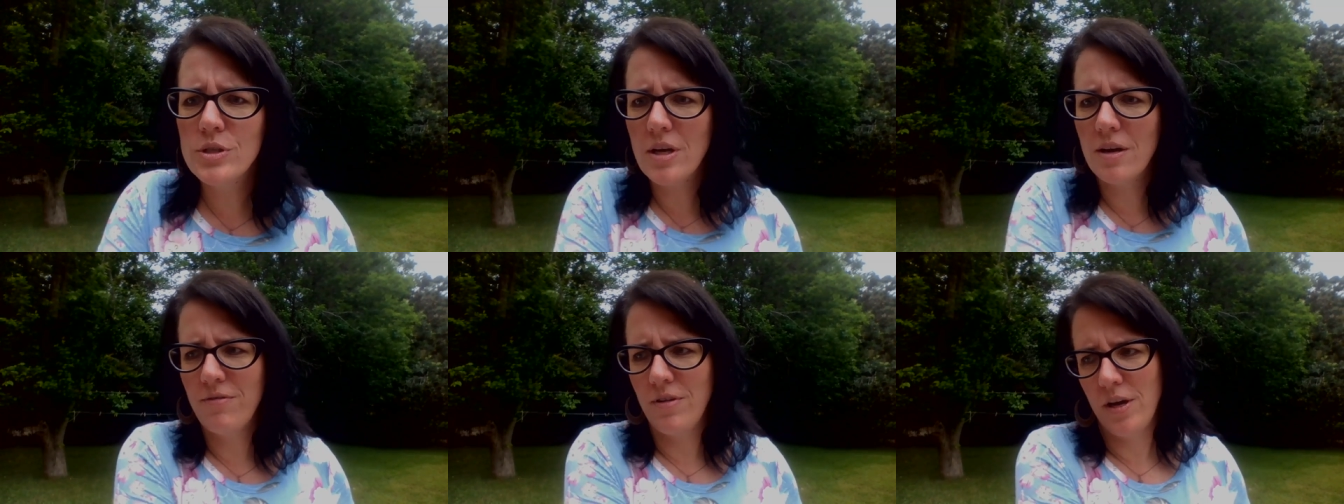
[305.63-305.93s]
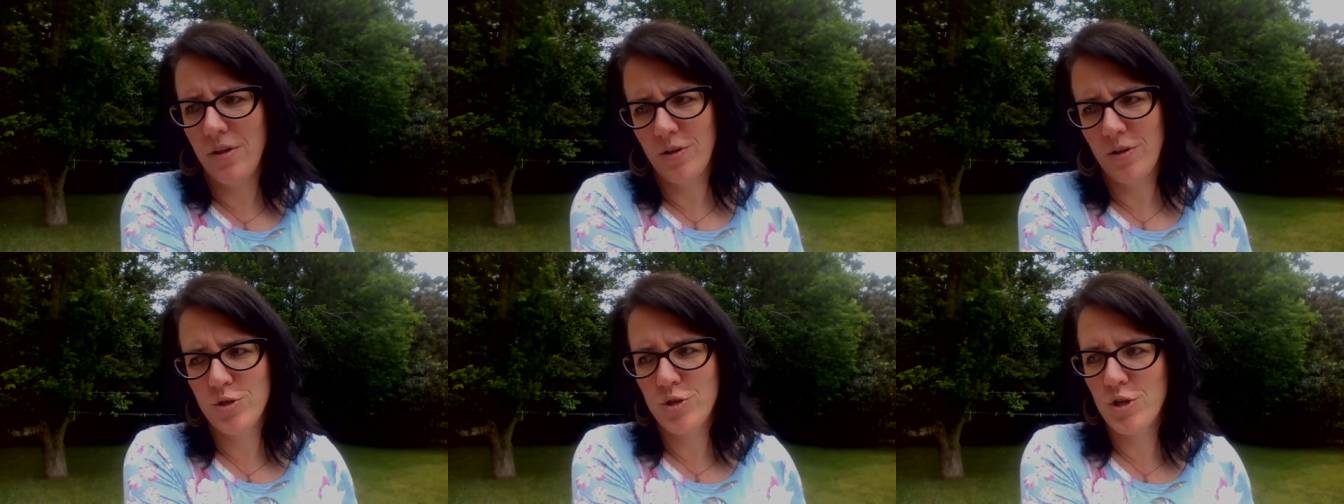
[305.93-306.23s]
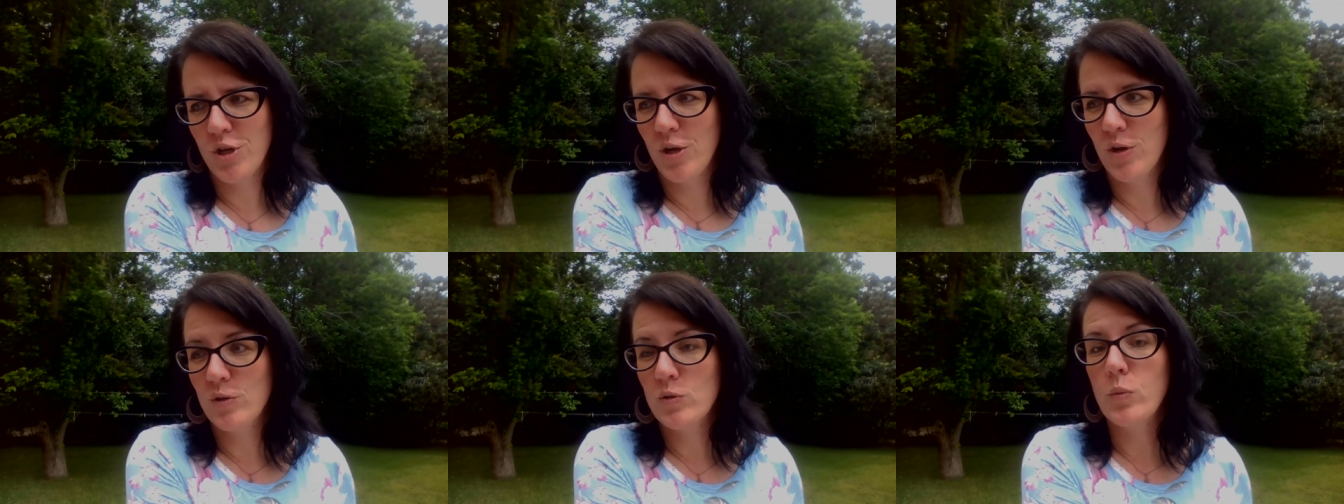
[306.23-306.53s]
of other
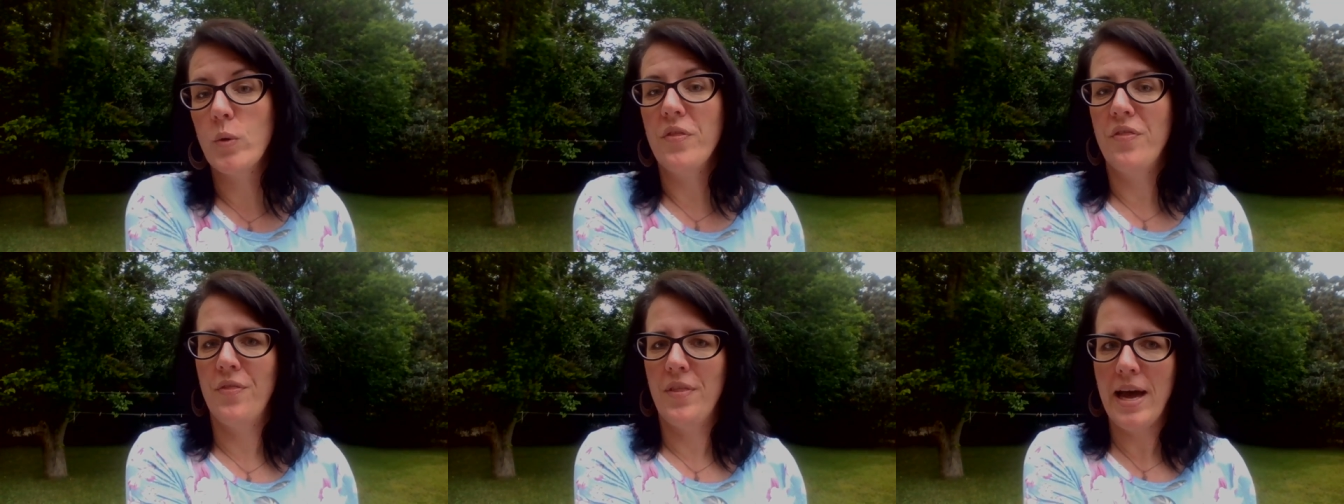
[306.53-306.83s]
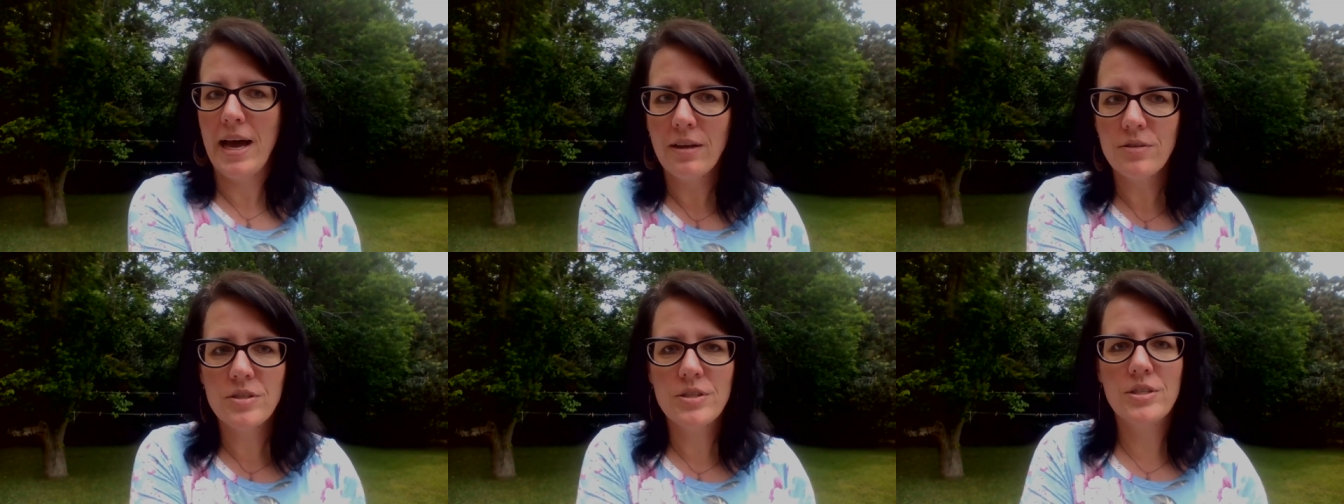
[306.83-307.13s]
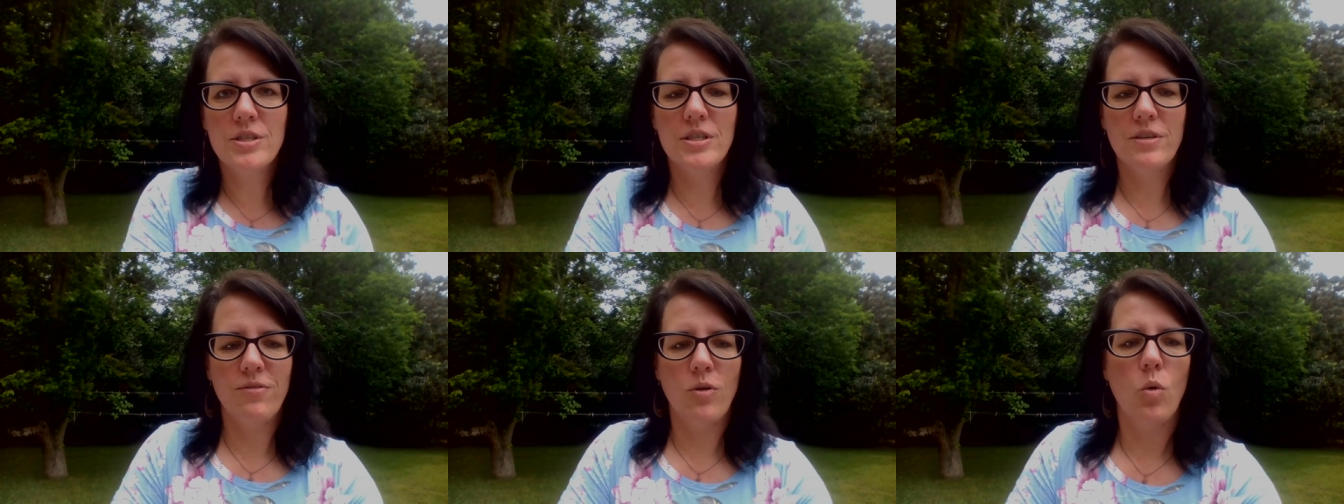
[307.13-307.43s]
shows with
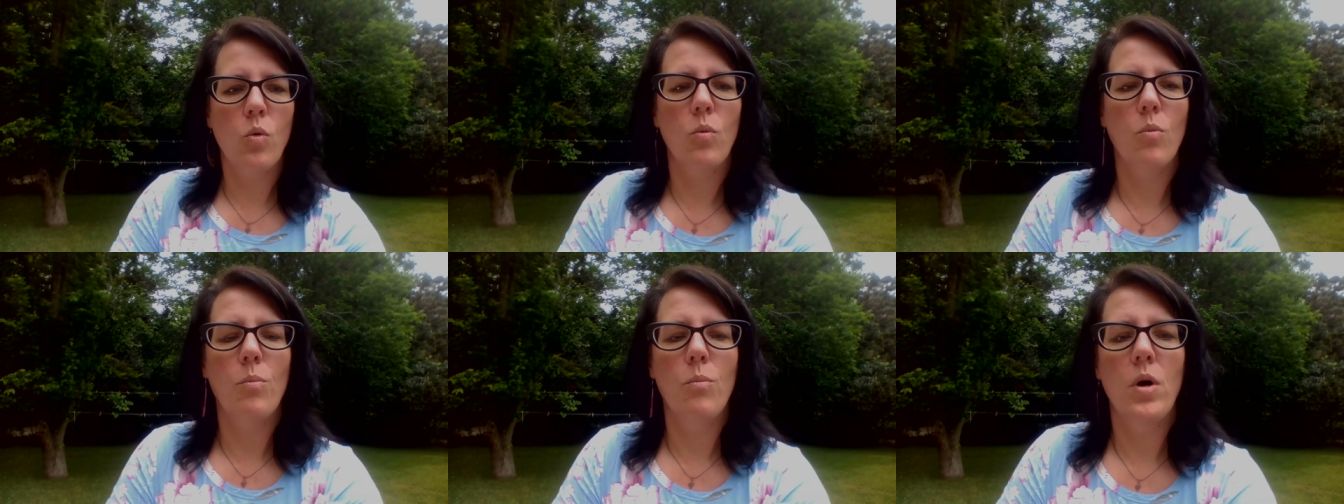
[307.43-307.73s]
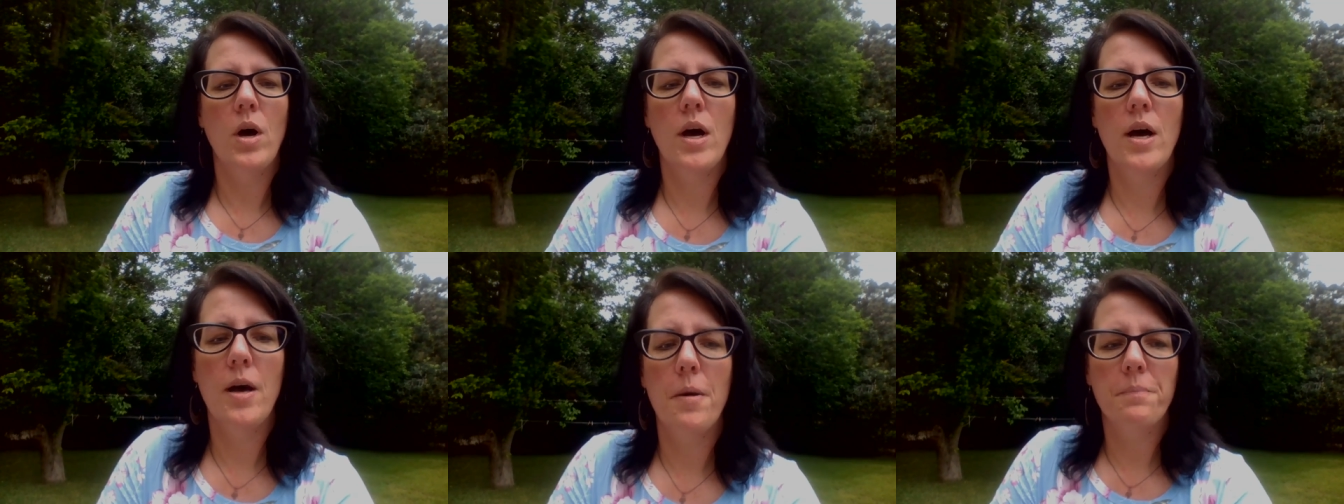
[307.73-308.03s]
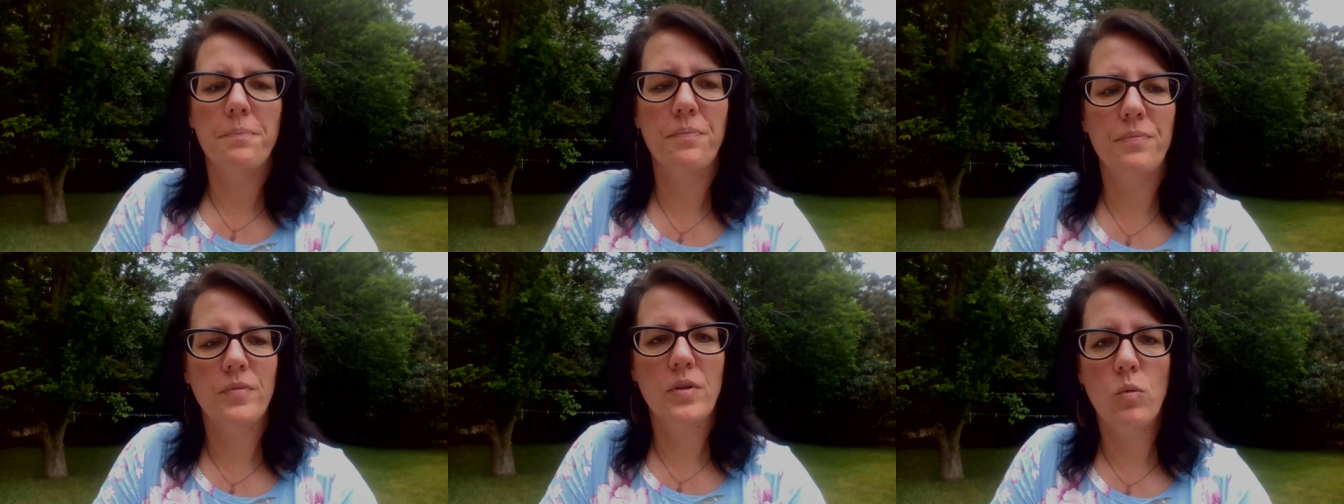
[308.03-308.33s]
thousands of
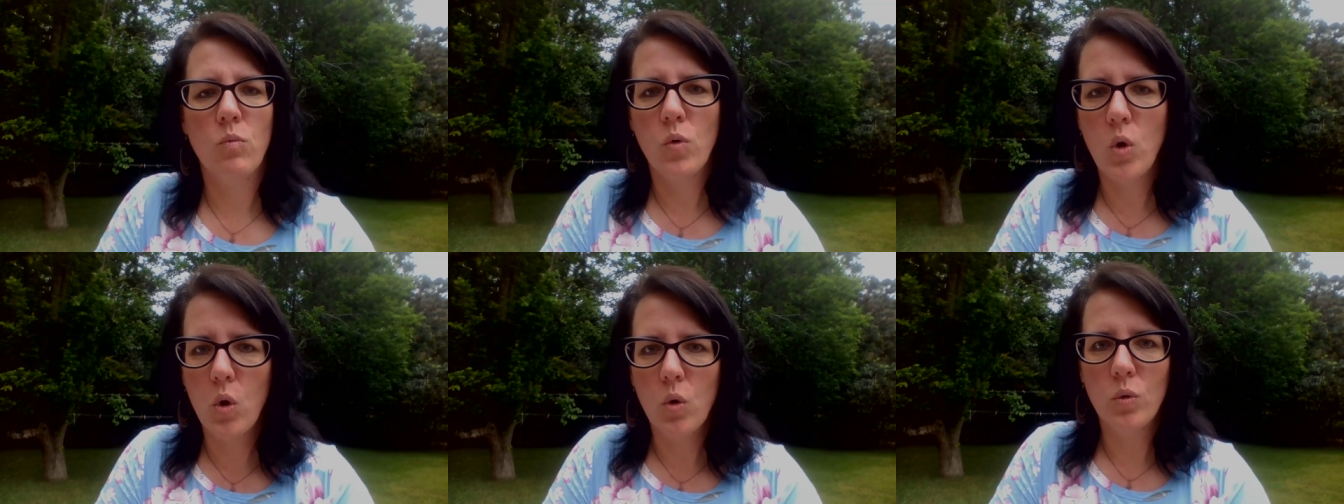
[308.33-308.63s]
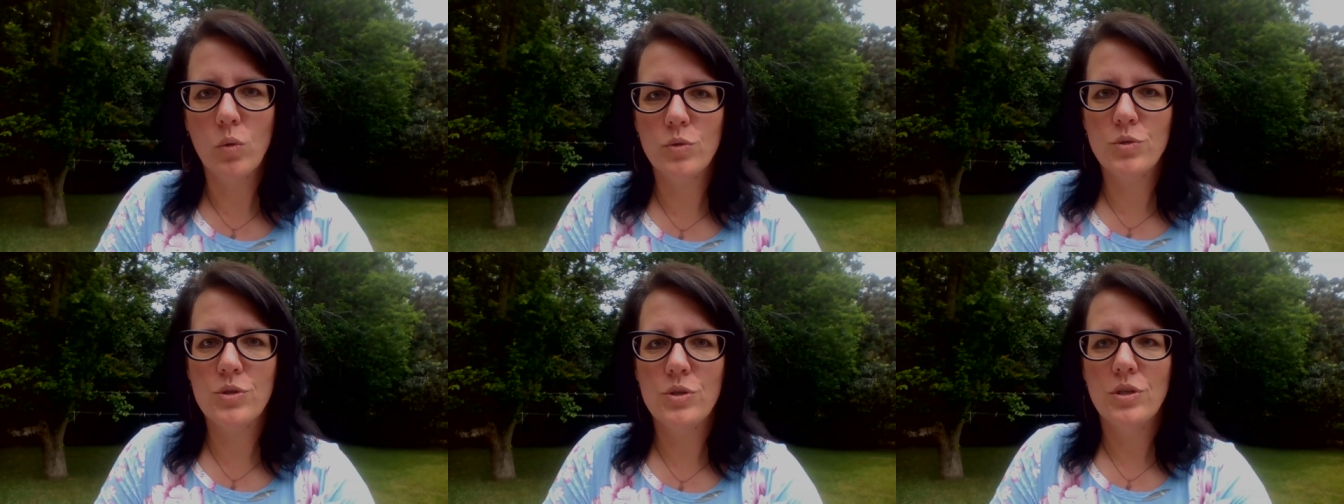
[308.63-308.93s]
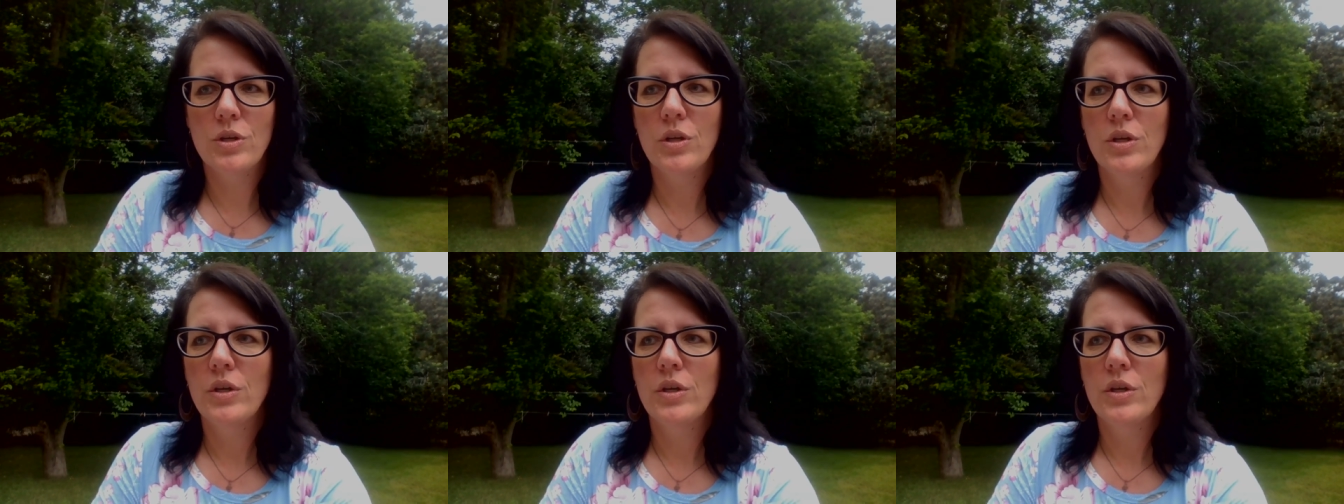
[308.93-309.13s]
roles